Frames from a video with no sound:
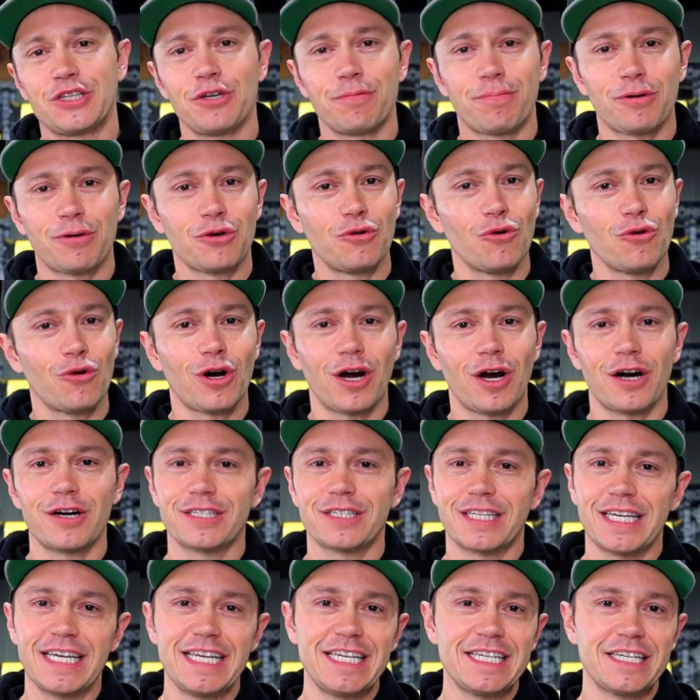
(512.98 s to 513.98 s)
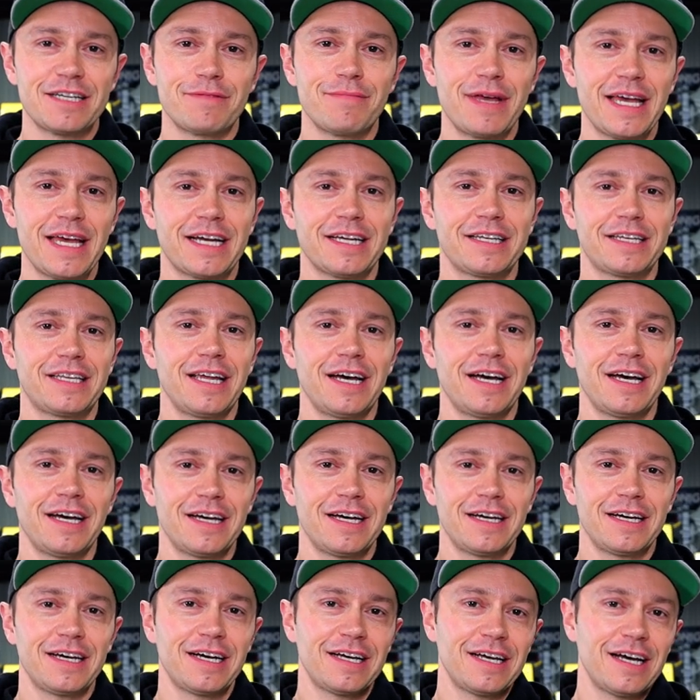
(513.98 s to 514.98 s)
Super cool cars, easy to make a,
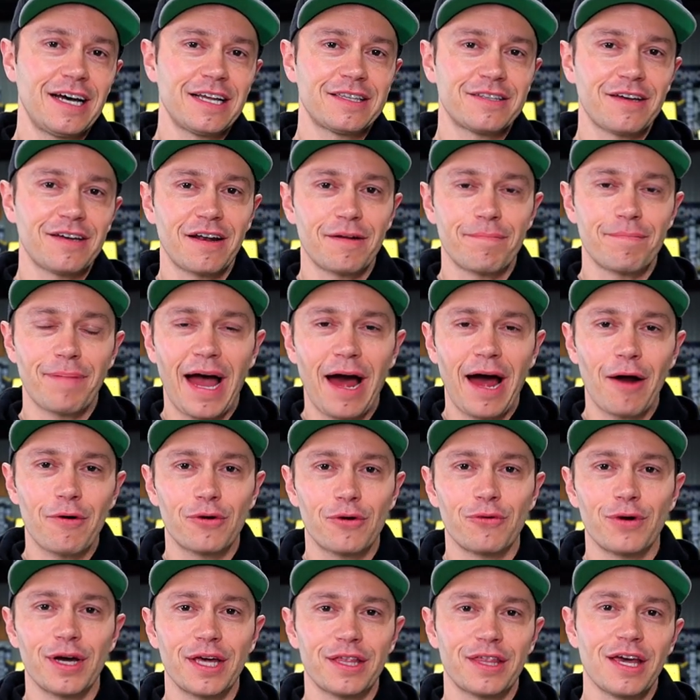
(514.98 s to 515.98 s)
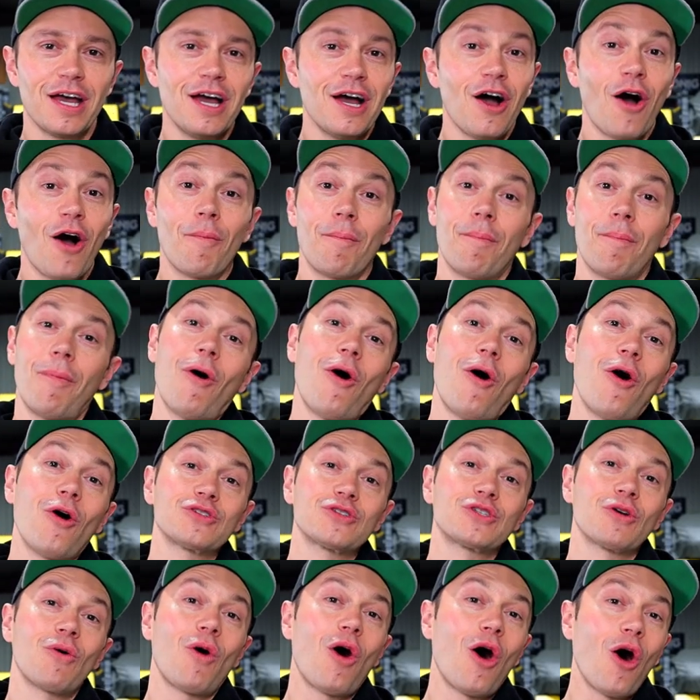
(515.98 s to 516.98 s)
a, a ton of power with
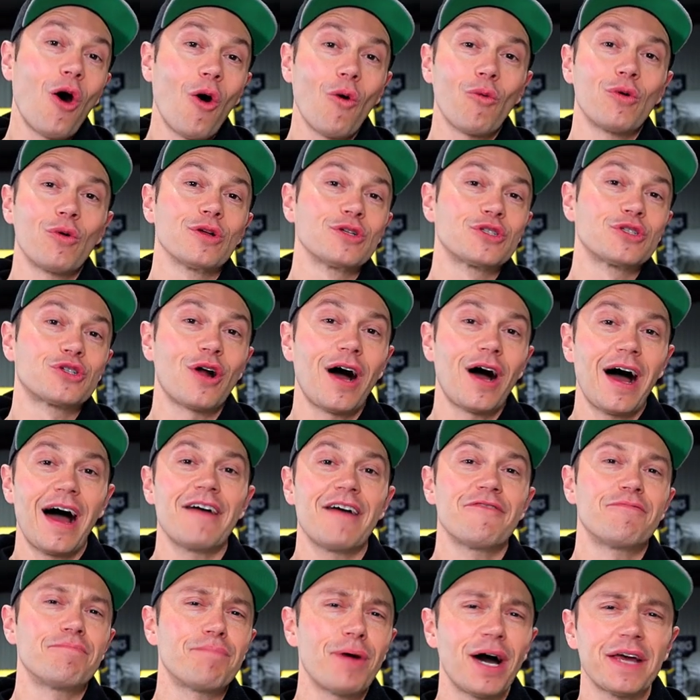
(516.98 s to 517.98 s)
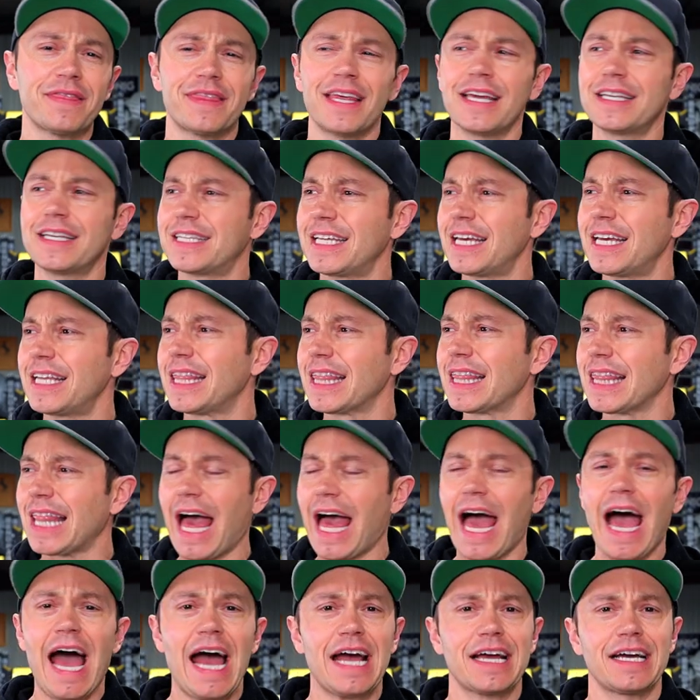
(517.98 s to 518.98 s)
also all-wheel drive, but they did
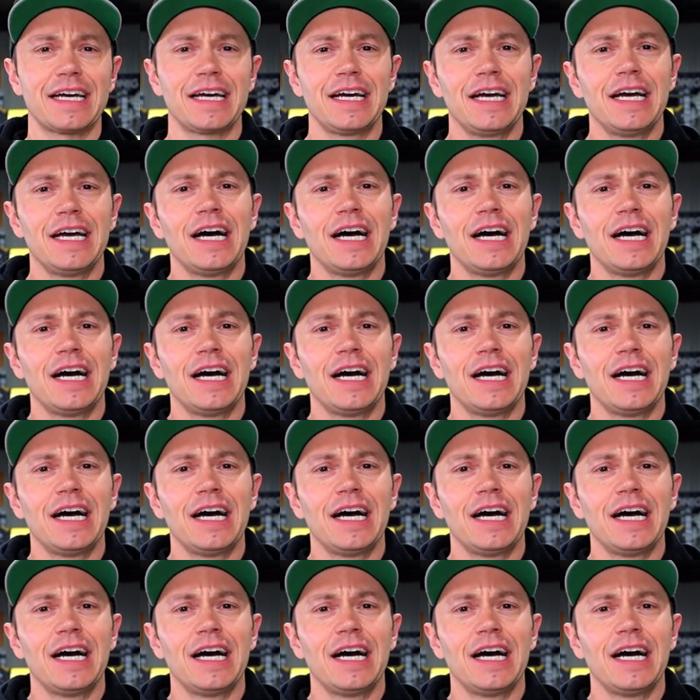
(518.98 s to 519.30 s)
lack,